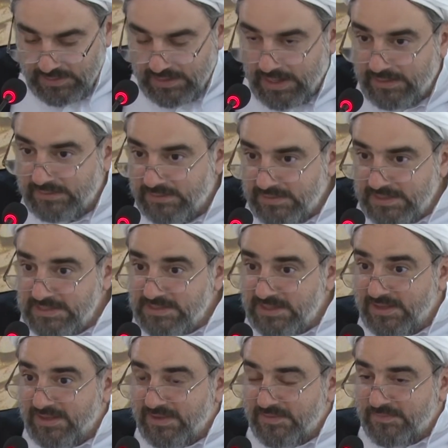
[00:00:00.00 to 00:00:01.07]
And these
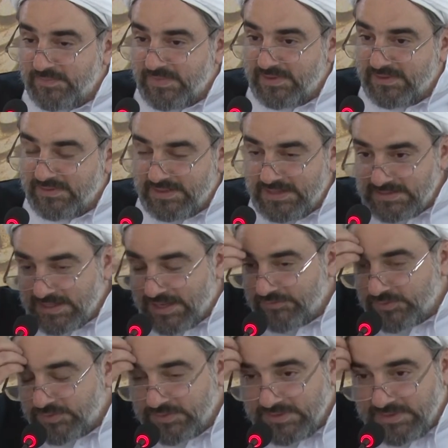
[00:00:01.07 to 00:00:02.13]

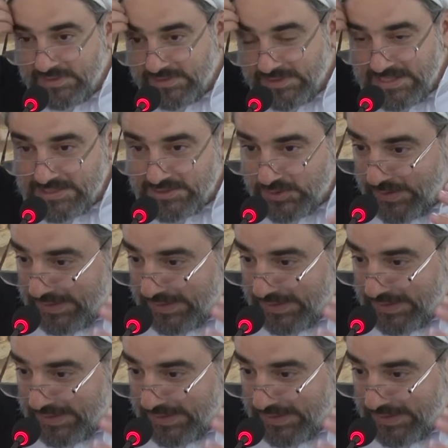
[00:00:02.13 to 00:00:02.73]
two